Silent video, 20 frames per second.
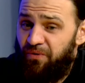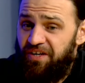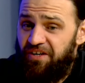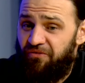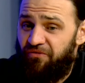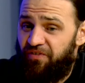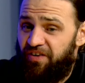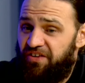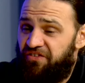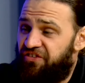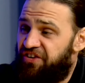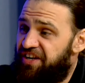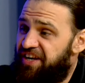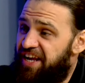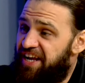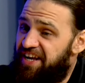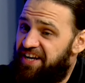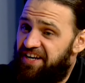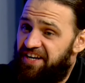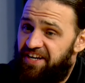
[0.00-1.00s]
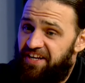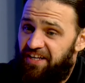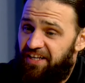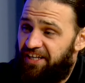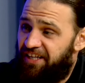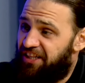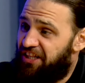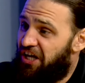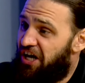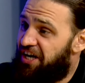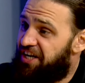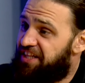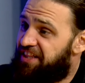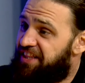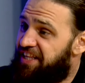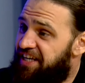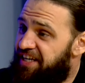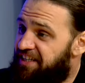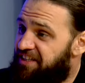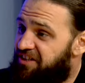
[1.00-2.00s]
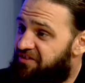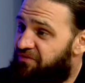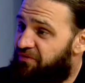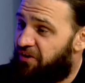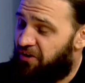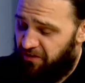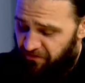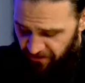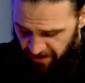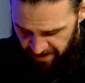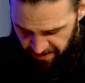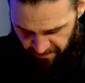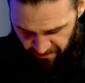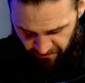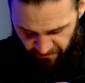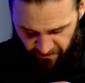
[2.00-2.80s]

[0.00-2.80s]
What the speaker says: we originated a lot of things, right?